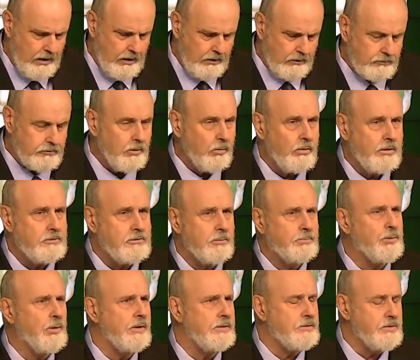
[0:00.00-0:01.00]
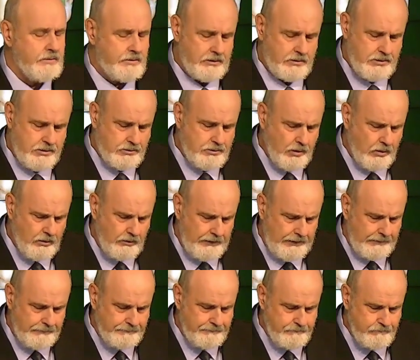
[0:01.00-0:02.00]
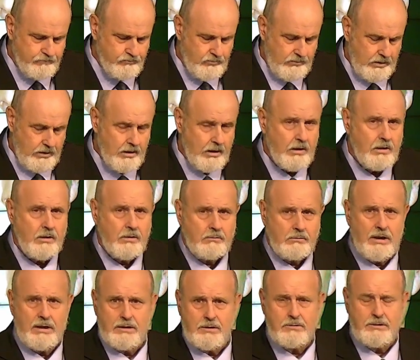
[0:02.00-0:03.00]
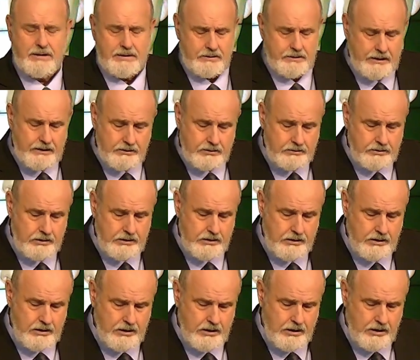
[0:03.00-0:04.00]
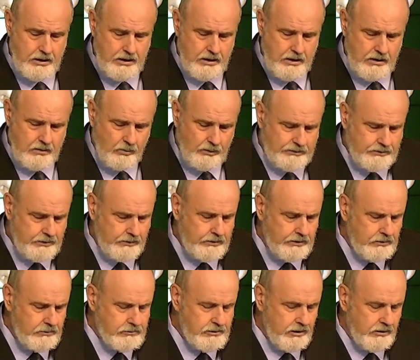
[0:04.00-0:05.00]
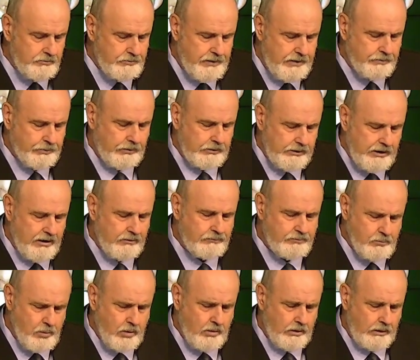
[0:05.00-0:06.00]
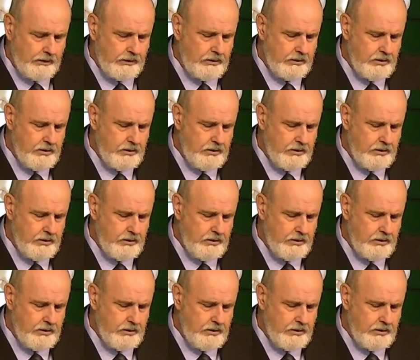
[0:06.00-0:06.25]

So what's the point to this story? Well, it's like this. What did these young people love more?